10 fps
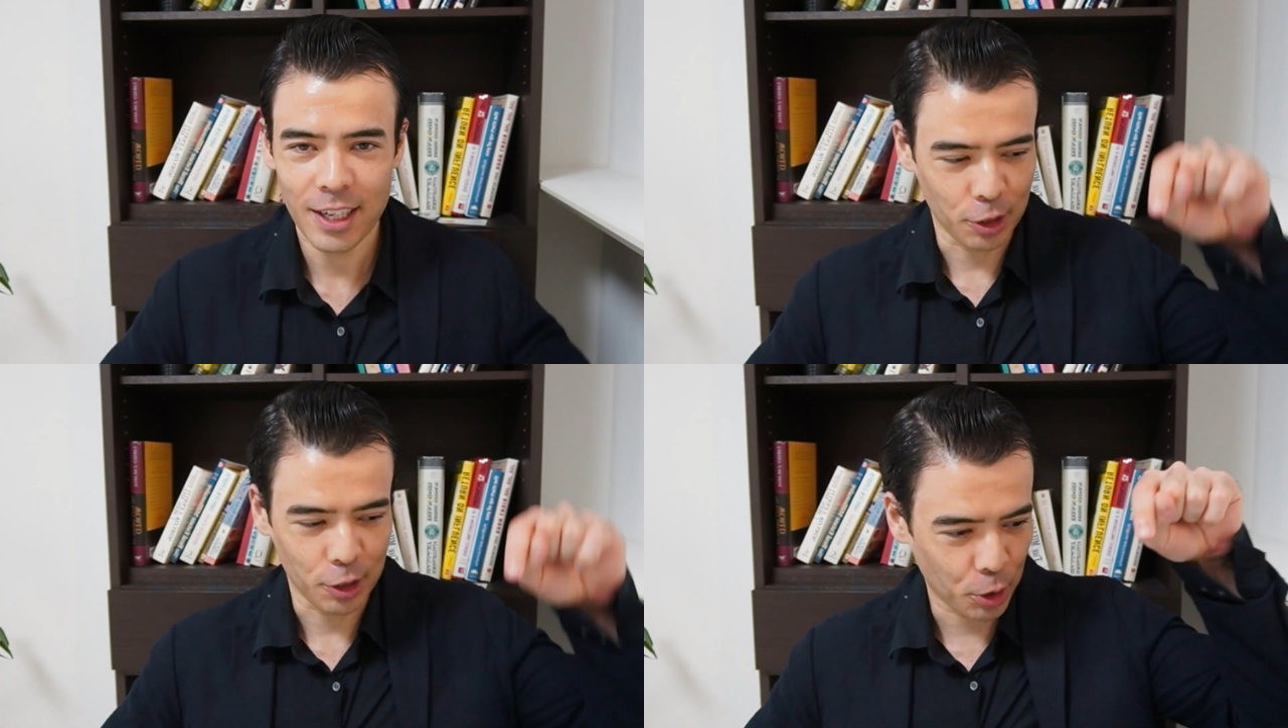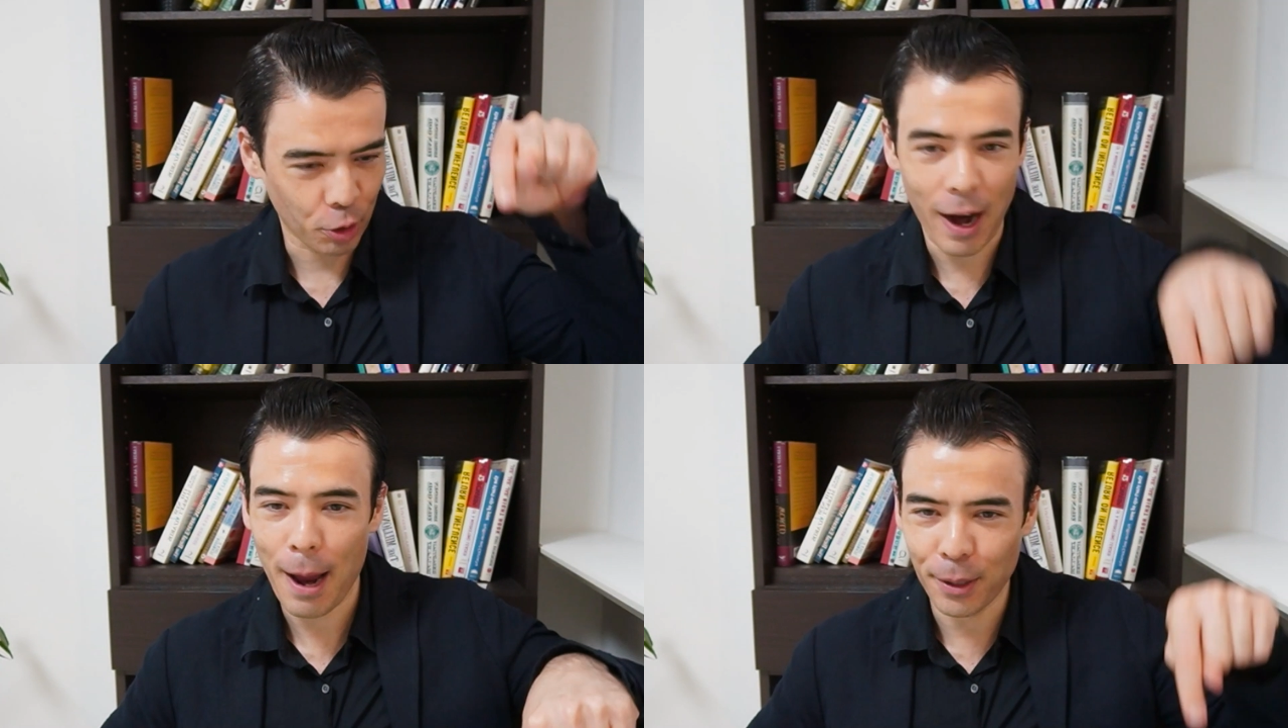
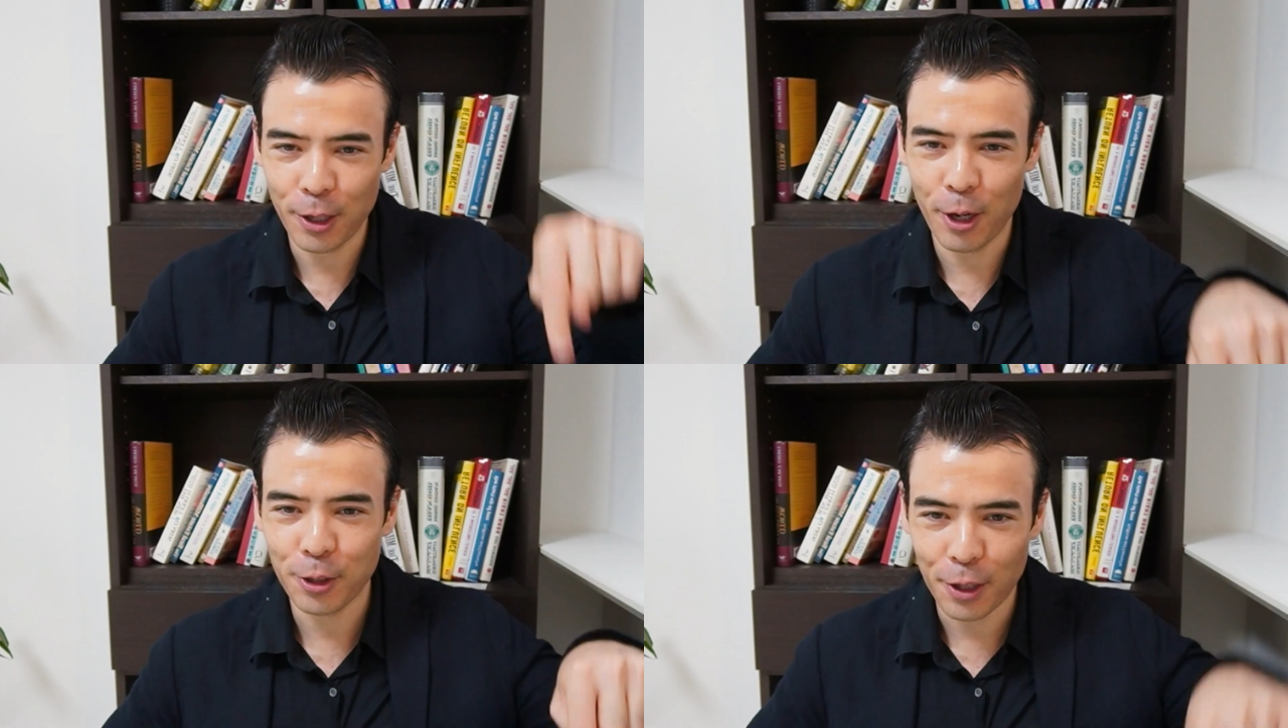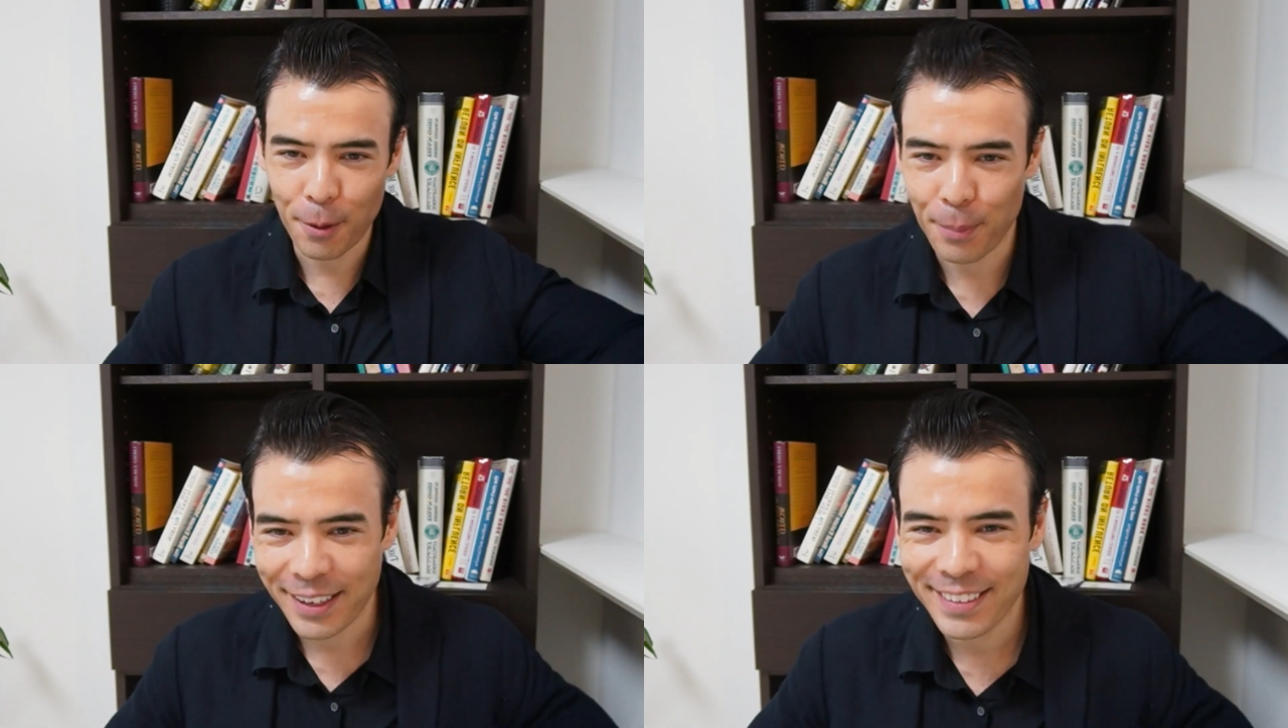subscribe below to the
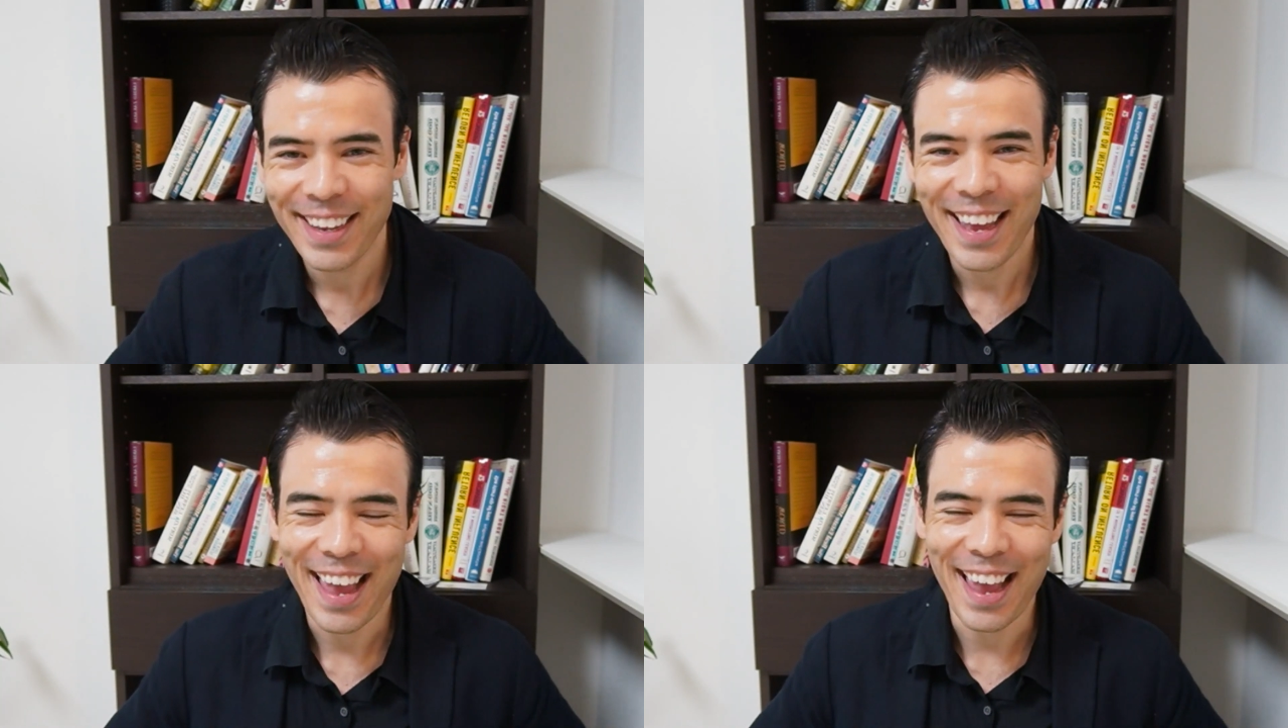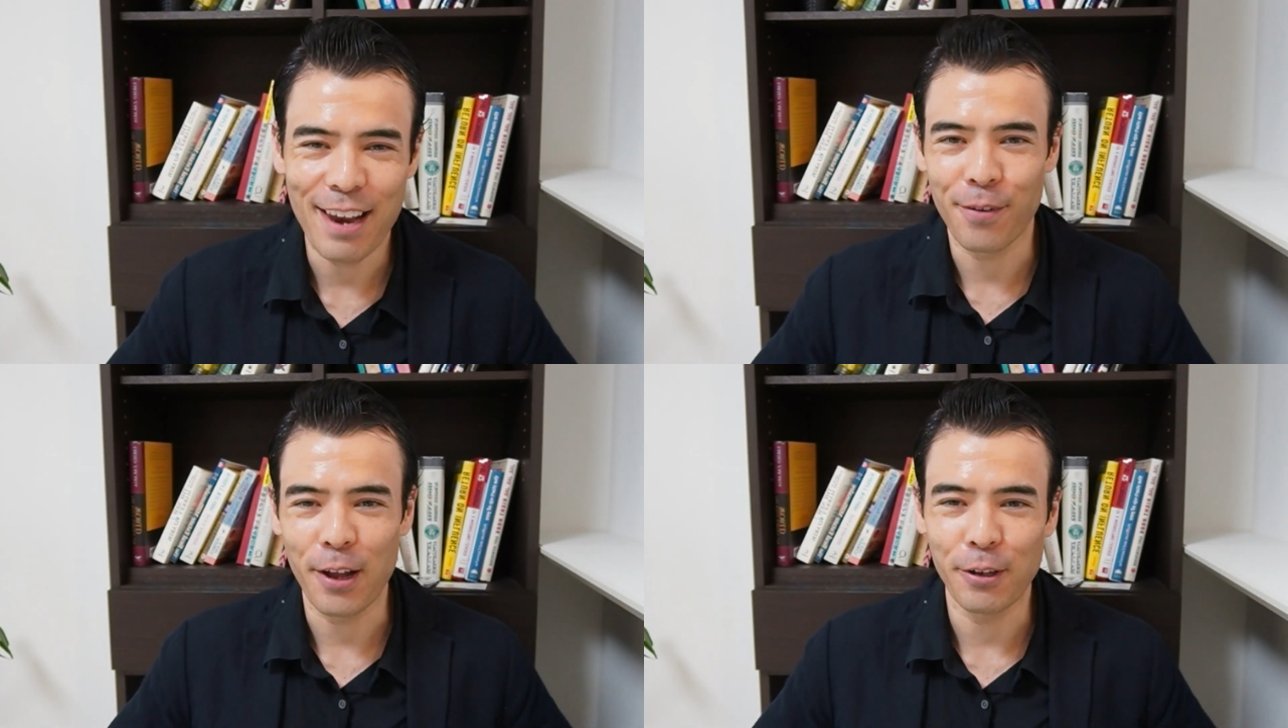button
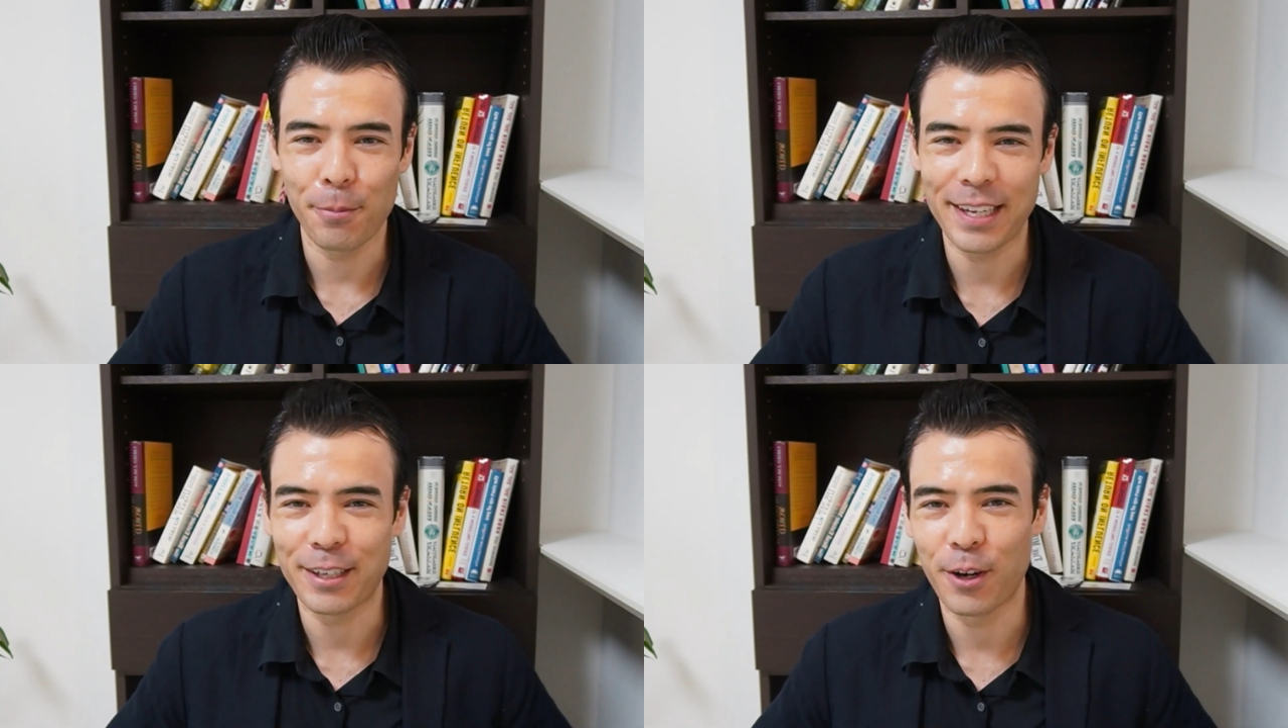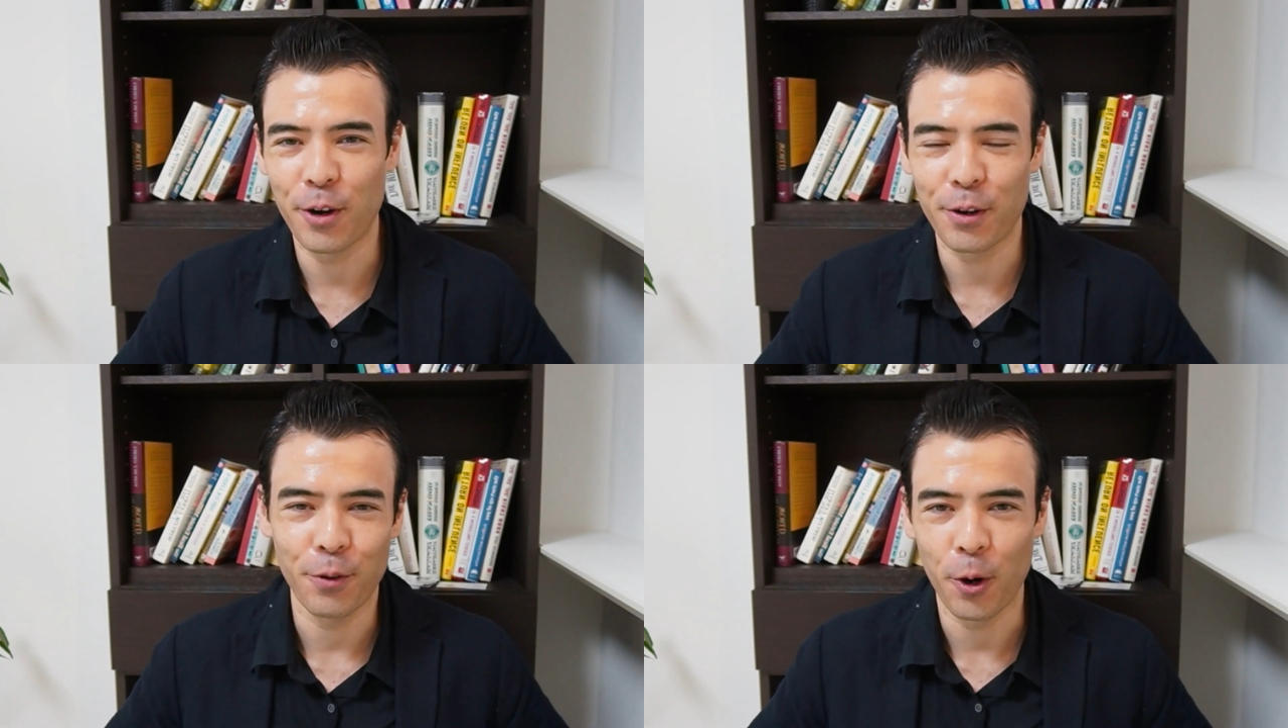and follow me
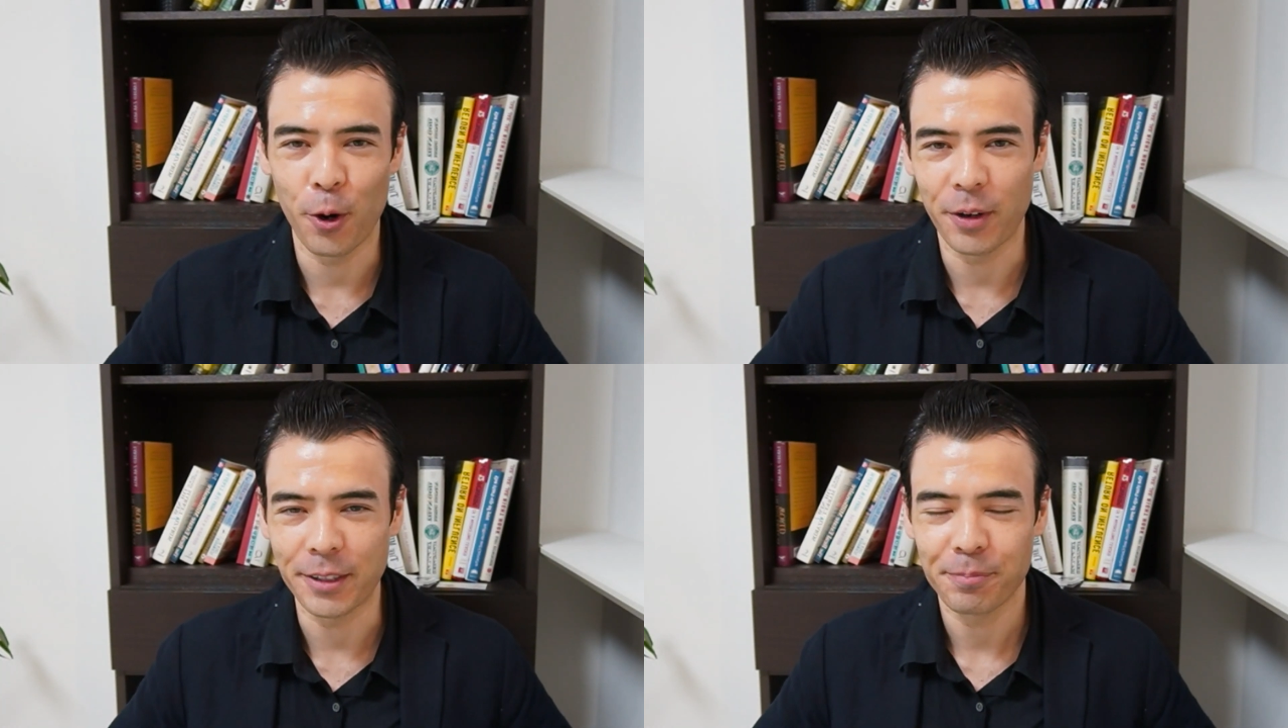going forward.